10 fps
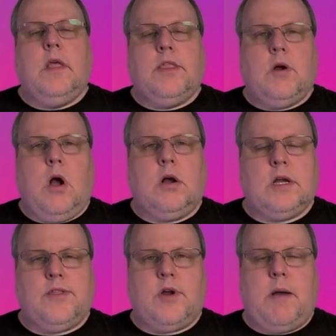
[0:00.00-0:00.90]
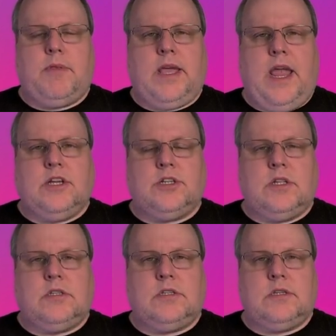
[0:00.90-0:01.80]
There are other
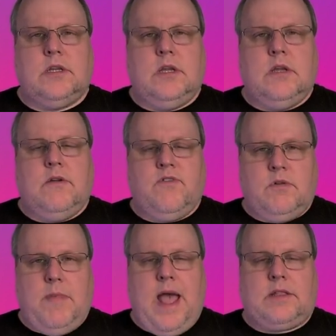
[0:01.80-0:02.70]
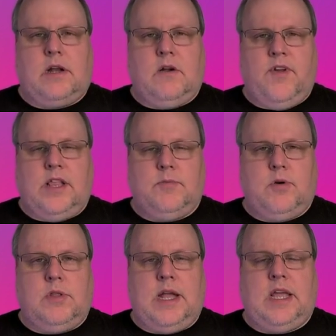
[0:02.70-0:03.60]
applications for Mac that are
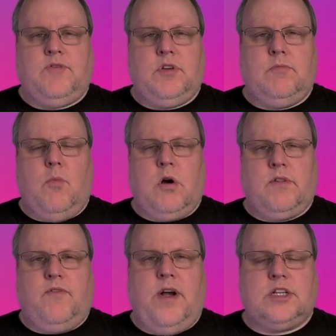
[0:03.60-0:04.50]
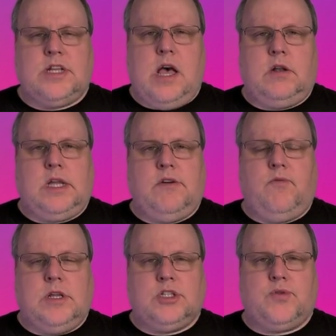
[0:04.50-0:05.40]
available that give you more of the functionality of
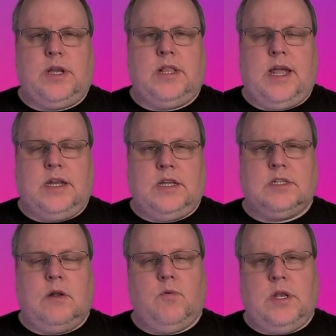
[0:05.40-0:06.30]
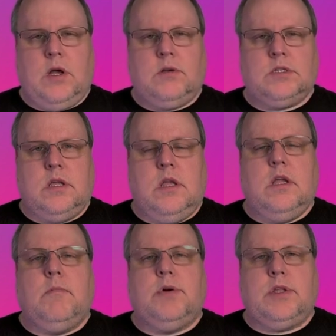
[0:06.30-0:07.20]
WizTree like it does on Windows,
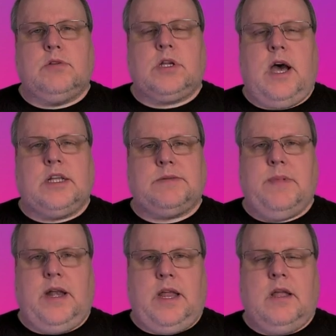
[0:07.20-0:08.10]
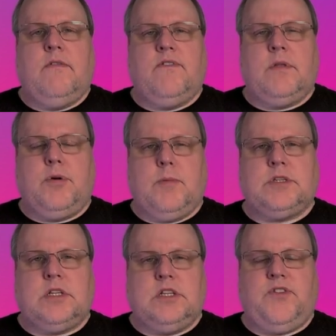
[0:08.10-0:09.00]
but those cost money. For the
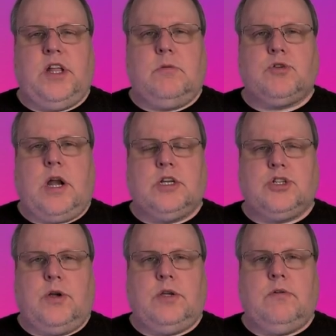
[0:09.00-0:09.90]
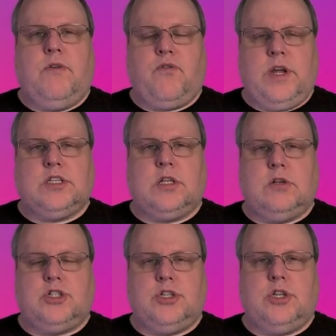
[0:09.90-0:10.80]
purpose of this video, I'm trying to show you a free
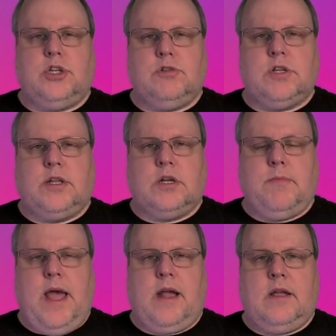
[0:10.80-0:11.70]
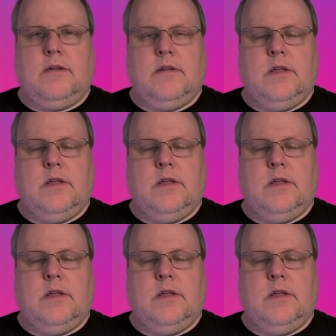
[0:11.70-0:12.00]
solution to use on your Mac.